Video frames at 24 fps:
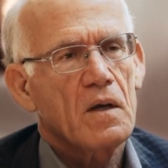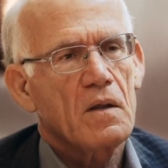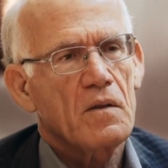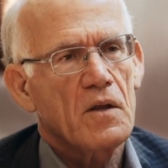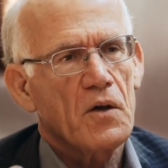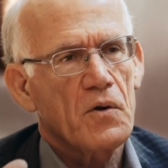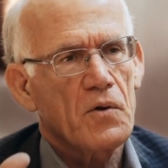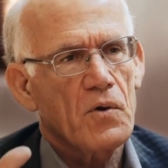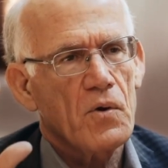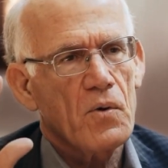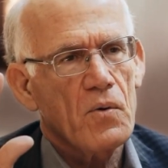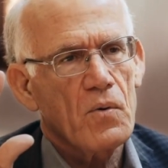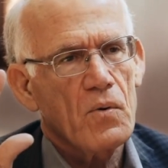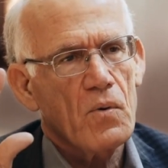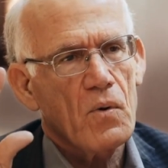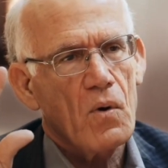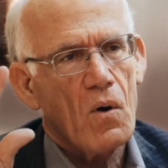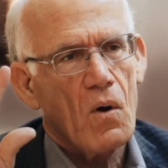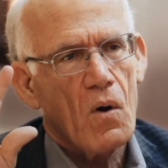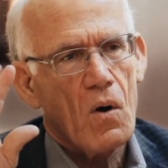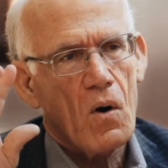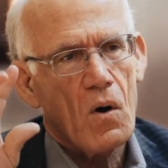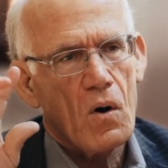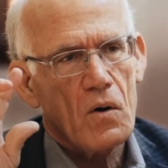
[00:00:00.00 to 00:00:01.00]
then you
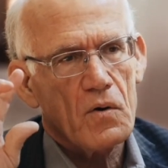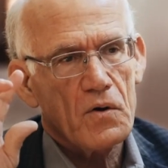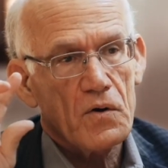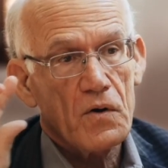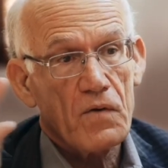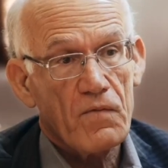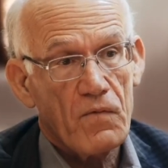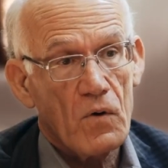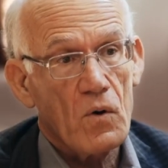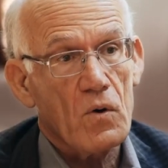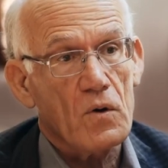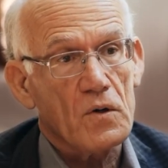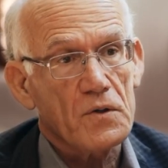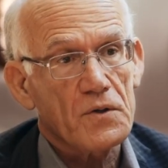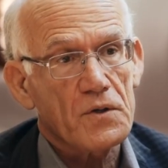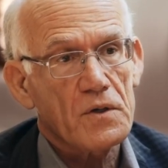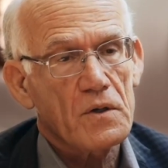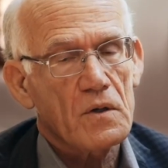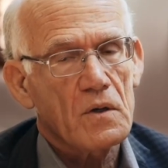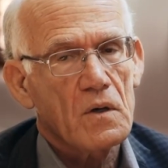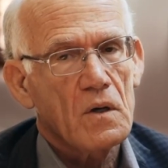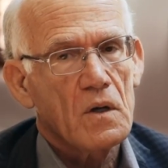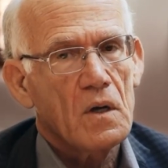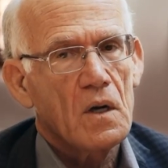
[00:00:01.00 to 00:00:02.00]
are diverse.